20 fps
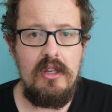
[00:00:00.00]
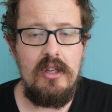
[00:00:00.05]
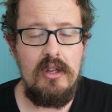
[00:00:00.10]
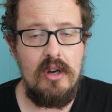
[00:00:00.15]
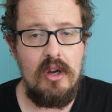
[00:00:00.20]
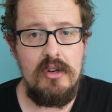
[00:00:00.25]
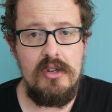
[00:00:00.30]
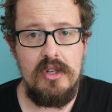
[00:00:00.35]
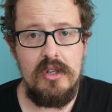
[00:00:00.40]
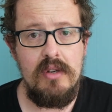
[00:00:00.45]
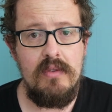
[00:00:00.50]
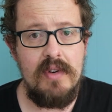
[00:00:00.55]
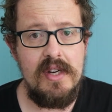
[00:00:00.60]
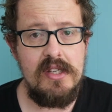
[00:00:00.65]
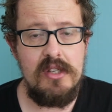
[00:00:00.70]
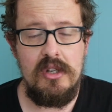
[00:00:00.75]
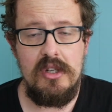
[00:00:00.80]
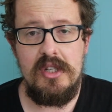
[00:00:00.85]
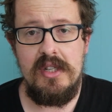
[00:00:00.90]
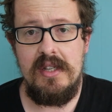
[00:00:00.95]
You know, do your
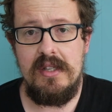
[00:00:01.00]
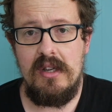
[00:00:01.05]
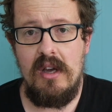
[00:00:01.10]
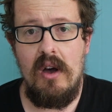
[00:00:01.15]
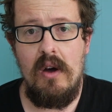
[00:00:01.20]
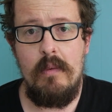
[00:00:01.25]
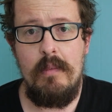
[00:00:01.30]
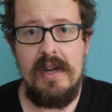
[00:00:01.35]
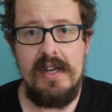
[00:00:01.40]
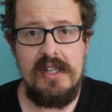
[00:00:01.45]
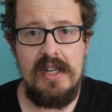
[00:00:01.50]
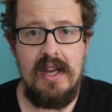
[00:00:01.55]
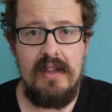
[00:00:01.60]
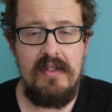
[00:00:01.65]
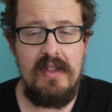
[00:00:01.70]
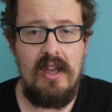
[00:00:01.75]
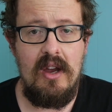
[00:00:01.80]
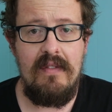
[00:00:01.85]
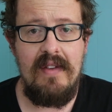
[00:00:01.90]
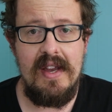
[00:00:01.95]
research. There's a whole bunch out
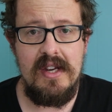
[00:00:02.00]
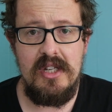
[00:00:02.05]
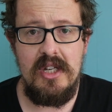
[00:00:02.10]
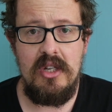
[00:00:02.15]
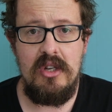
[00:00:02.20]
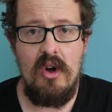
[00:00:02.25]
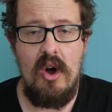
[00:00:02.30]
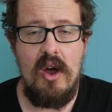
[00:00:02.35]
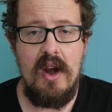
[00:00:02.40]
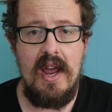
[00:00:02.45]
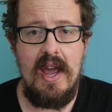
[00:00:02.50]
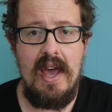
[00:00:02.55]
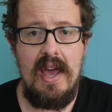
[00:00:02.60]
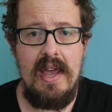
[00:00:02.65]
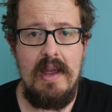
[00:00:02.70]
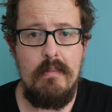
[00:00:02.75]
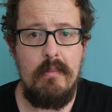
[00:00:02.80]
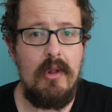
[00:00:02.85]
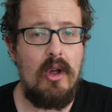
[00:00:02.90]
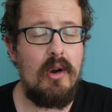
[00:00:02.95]
there. I've actually got
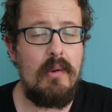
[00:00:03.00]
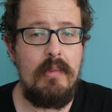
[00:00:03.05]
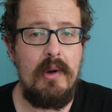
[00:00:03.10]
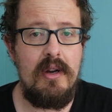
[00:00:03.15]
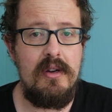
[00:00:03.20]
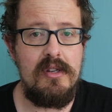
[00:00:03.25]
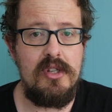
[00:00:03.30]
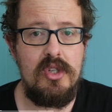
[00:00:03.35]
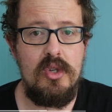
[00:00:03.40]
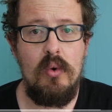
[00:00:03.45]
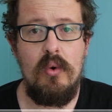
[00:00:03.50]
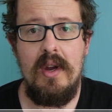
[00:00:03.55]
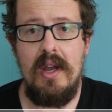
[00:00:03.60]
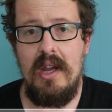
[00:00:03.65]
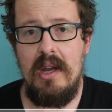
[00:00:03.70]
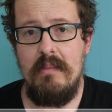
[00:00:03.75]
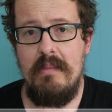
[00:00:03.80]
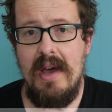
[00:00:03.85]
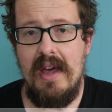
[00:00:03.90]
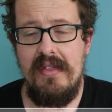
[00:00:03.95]
a blog post
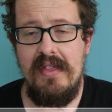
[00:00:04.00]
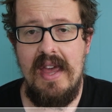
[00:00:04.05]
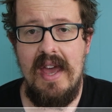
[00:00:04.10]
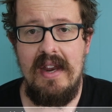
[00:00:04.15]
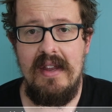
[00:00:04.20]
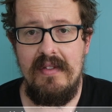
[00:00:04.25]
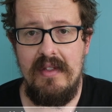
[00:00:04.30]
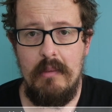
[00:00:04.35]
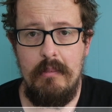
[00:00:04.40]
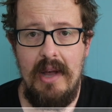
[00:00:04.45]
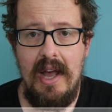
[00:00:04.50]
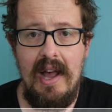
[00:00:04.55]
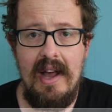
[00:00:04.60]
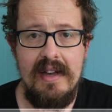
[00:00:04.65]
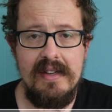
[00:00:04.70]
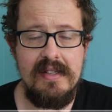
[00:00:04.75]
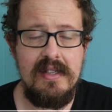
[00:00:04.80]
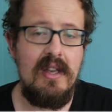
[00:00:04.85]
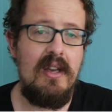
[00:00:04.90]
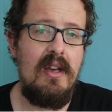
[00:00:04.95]
talking about that in the past.